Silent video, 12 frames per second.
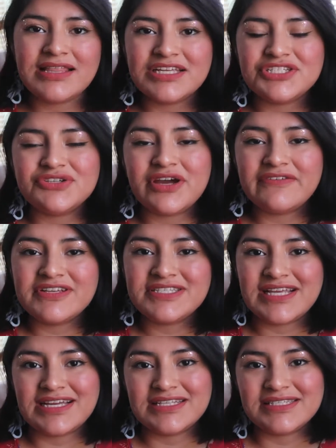and they do have a
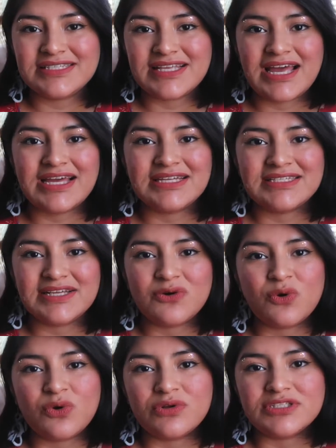second size that
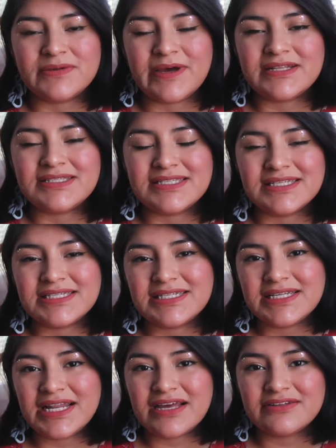holds about
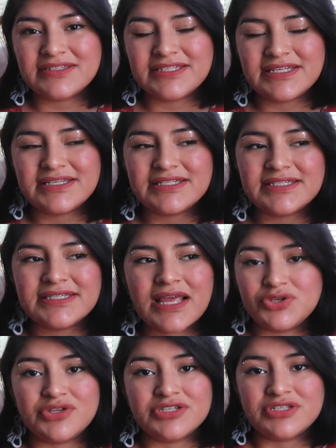16 ounces,
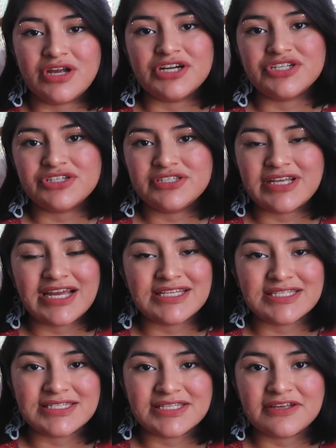so there's larger
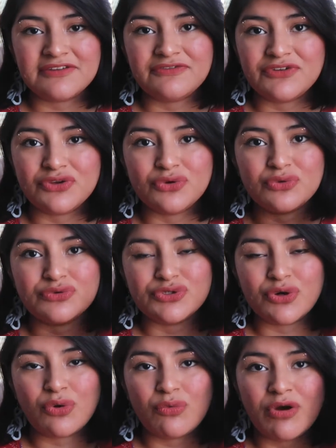sizes if you
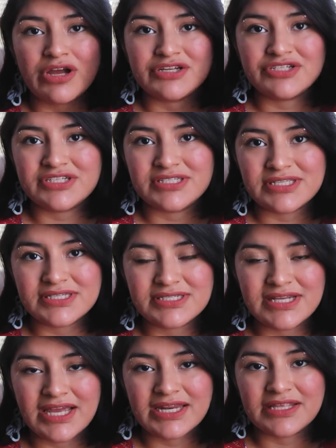don't want just this
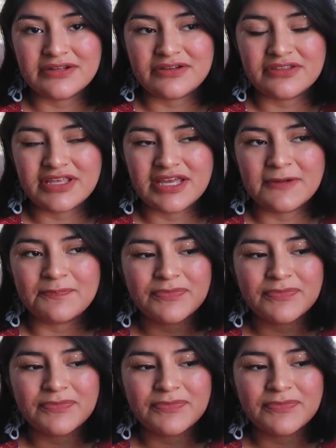tiny little thing.